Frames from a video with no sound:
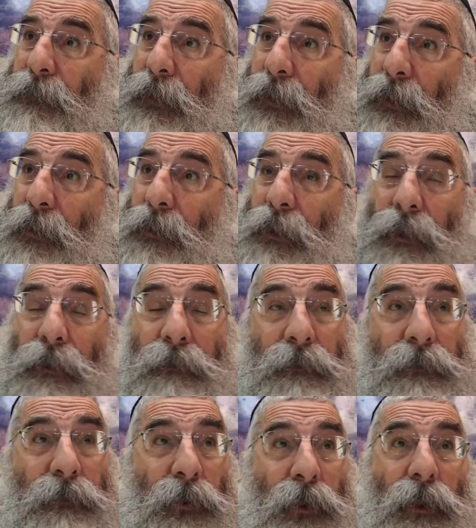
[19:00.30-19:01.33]
Okay.
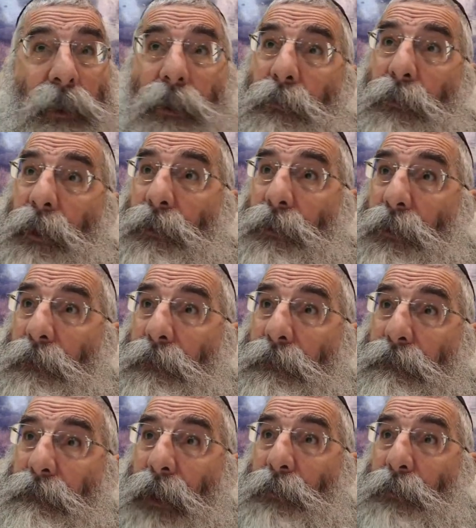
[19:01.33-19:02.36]
Where do you run to?
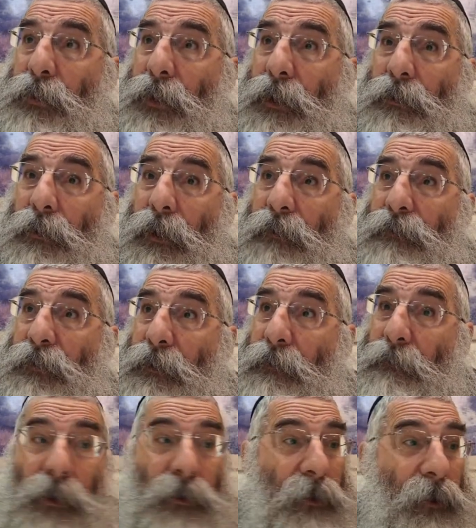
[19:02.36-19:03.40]
My brother Lavan.
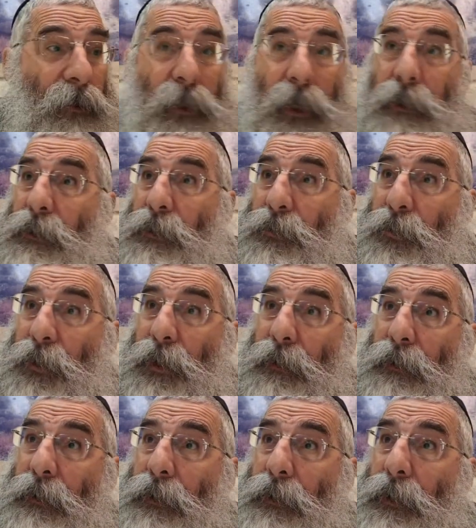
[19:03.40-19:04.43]
Oh, that's a treat.
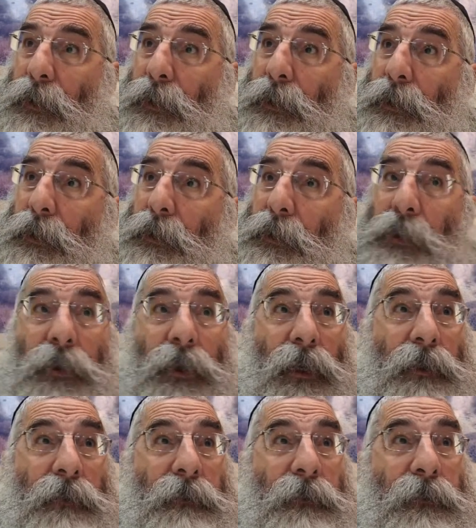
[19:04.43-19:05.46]

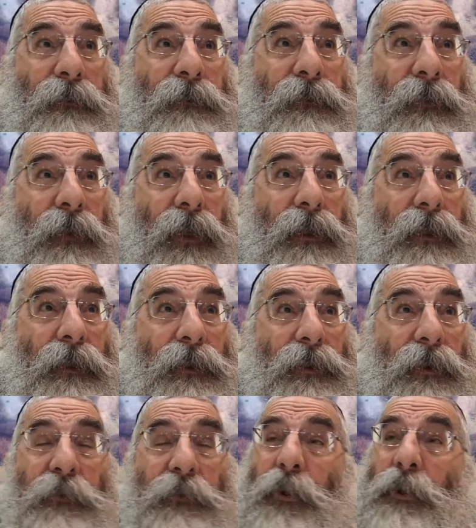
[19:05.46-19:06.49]
Right?
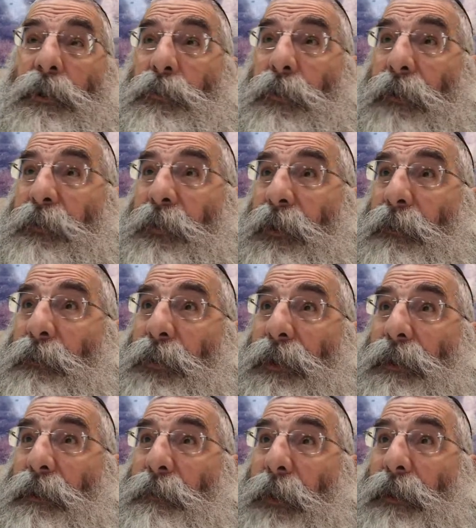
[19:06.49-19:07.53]
So first Rivka
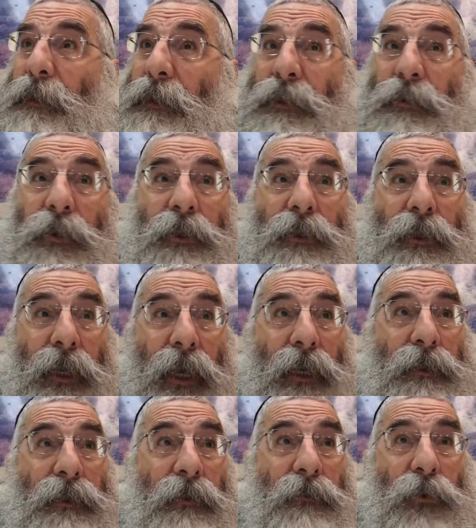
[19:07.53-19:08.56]
brings about a situation that
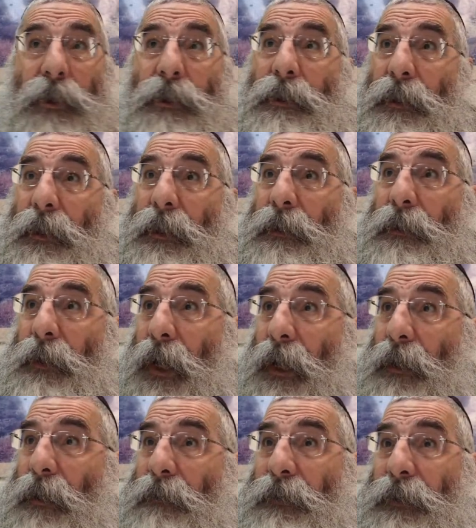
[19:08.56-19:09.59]
Esav wants to kill
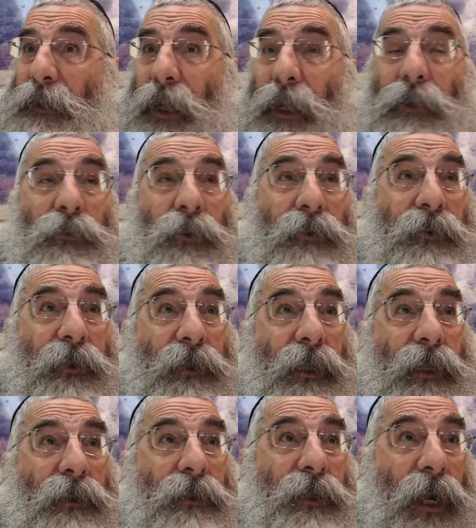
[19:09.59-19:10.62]
Yaakov, and then Rivka
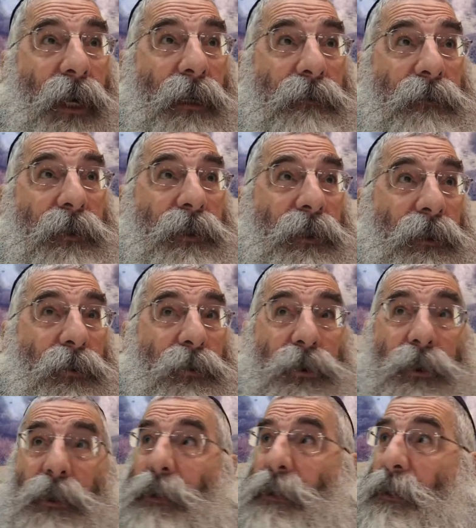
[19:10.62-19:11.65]
tells Yaakov the
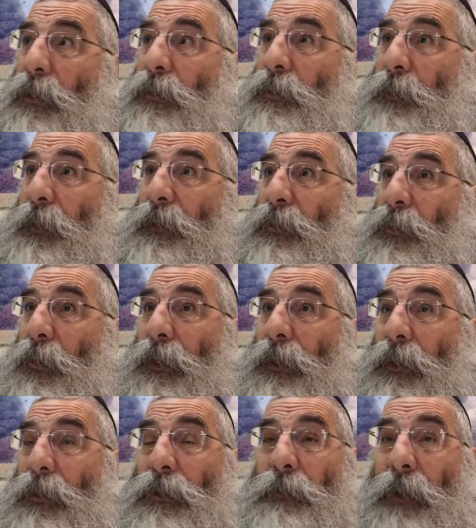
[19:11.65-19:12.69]
solution is to go spend
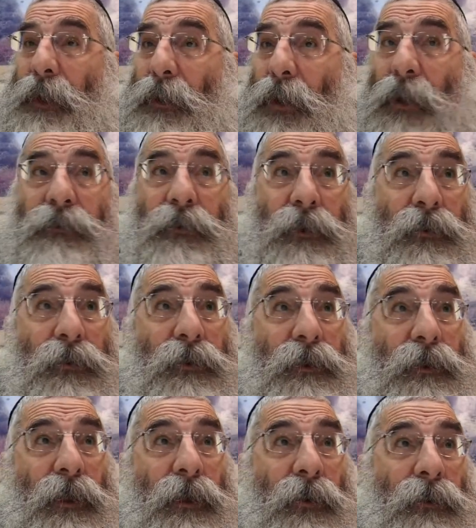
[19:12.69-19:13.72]
20 years by Lavan,
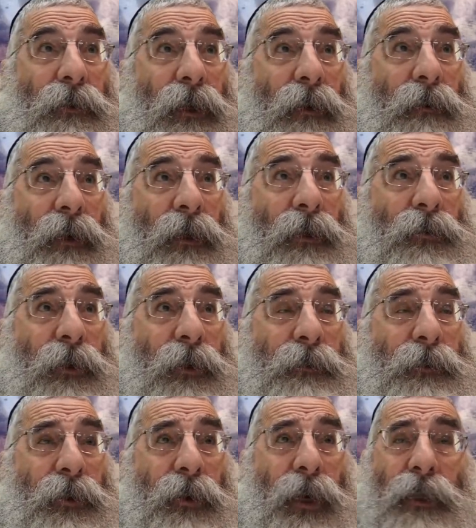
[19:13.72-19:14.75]
who's a creep
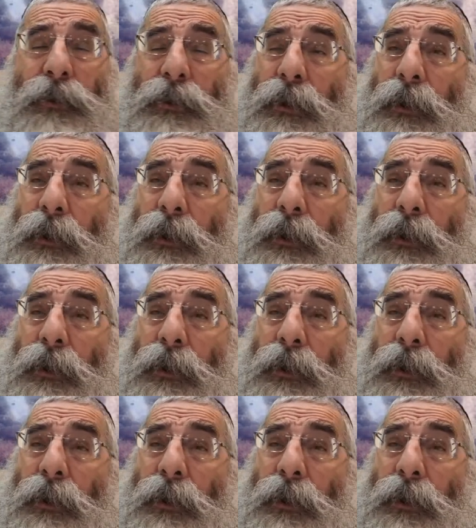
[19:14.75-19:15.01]
deraisa.